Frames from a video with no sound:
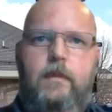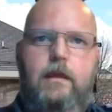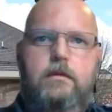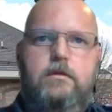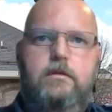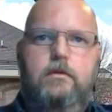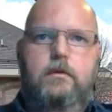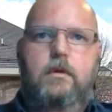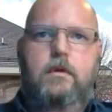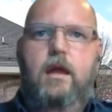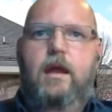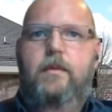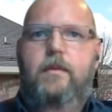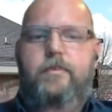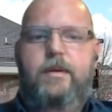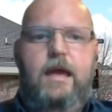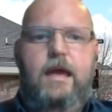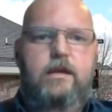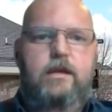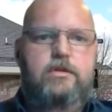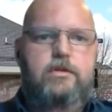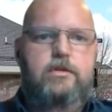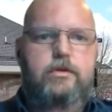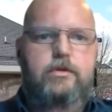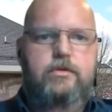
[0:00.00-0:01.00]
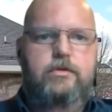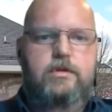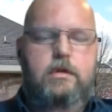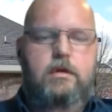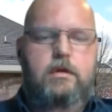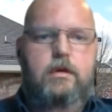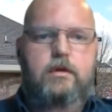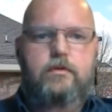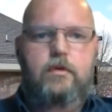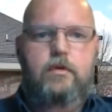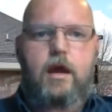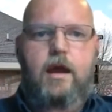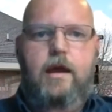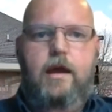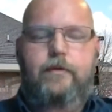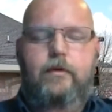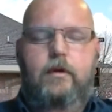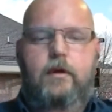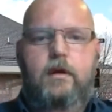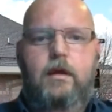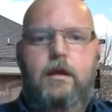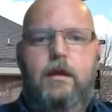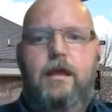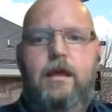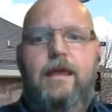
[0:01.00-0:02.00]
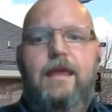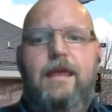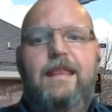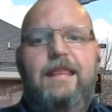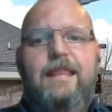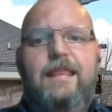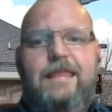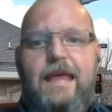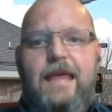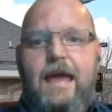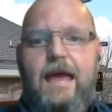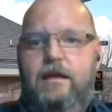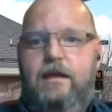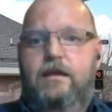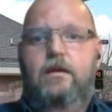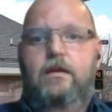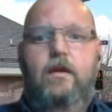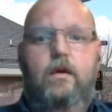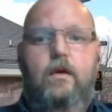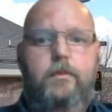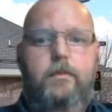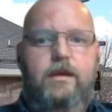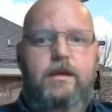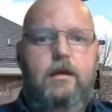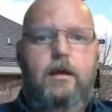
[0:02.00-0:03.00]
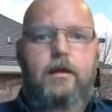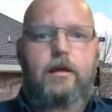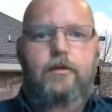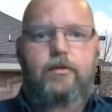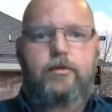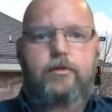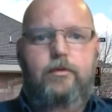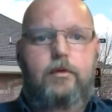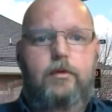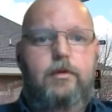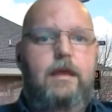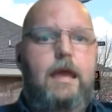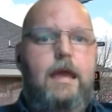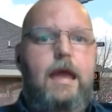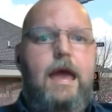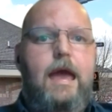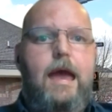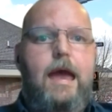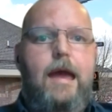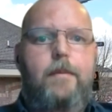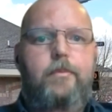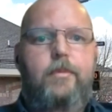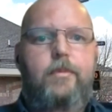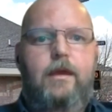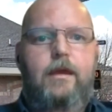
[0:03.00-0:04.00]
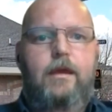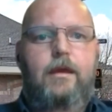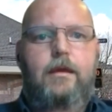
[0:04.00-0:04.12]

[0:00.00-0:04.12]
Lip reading: So 9 passengers and a driver. That could all be done through the app.